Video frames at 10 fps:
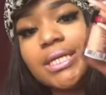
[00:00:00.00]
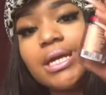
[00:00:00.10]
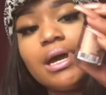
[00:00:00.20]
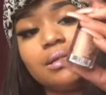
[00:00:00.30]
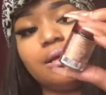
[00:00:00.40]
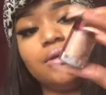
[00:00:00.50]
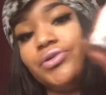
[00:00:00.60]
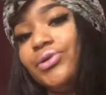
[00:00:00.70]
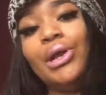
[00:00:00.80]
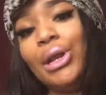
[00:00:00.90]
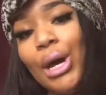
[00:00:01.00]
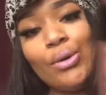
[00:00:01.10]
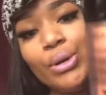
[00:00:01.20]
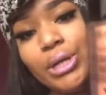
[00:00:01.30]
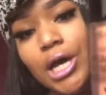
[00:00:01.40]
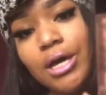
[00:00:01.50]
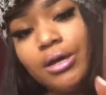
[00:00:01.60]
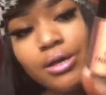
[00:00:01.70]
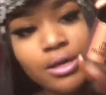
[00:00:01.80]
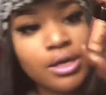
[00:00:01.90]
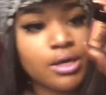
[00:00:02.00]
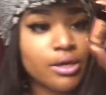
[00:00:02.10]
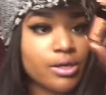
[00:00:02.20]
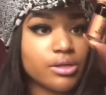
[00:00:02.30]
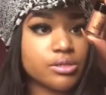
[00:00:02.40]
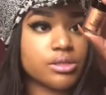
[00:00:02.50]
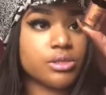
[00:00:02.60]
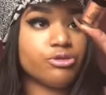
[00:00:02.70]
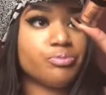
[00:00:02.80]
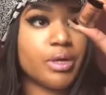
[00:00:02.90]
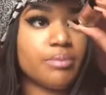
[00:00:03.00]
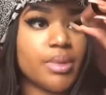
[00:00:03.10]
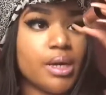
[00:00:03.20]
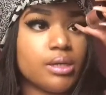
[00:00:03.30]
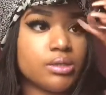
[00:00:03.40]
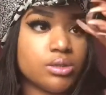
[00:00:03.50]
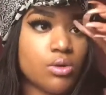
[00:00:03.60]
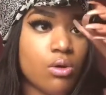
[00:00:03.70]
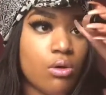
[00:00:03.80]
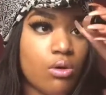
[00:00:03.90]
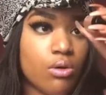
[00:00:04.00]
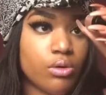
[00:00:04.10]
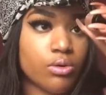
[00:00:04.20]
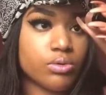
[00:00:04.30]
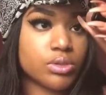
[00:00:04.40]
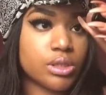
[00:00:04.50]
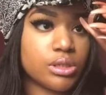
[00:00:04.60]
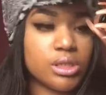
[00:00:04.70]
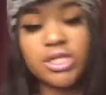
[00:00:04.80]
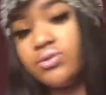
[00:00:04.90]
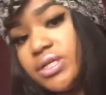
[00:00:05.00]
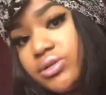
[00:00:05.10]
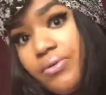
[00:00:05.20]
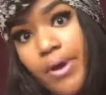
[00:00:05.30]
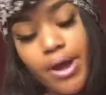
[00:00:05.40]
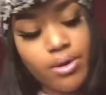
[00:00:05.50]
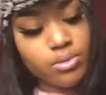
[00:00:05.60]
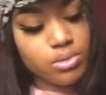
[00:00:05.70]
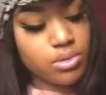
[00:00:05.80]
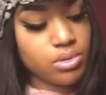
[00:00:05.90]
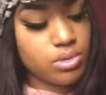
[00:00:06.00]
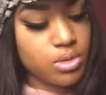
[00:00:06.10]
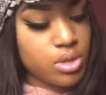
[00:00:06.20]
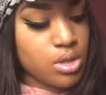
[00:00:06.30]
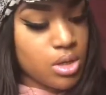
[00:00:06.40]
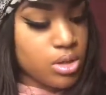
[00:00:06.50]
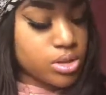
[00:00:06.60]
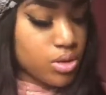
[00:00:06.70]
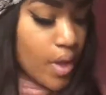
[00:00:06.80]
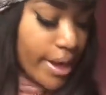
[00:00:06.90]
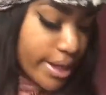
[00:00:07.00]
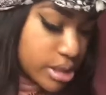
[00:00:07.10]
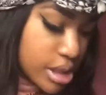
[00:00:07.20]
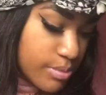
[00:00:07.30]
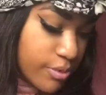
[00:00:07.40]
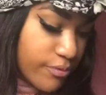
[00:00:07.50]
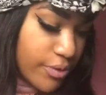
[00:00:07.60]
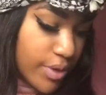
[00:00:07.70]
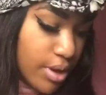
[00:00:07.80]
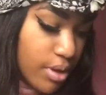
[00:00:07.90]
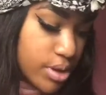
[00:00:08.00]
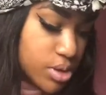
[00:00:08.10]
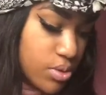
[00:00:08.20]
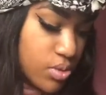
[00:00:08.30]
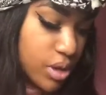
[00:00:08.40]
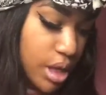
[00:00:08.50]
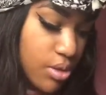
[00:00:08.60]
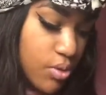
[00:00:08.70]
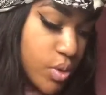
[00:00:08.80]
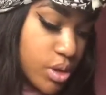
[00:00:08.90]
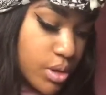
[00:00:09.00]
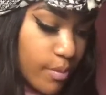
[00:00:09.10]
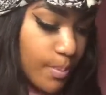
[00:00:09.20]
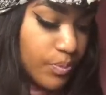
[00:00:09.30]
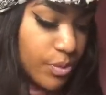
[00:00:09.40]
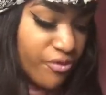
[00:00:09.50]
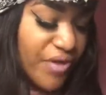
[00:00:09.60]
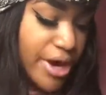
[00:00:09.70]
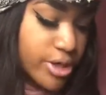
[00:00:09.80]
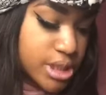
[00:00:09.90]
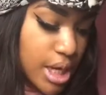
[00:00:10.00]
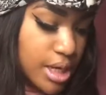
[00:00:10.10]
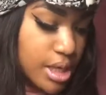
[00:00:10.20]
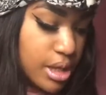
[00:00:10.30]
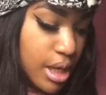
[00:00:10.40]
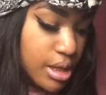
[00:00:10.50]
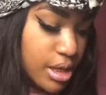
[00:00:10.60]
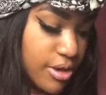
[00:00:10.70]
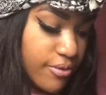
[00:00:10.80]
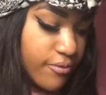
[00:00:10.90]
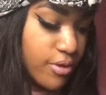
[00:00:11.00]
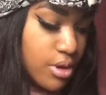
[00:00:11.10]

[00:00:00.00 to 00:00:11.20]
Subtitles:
as a highlighter. Not gonna lie. This is loose pigment and it's called Gilded Crown. So like I said before, they on the fireside, they give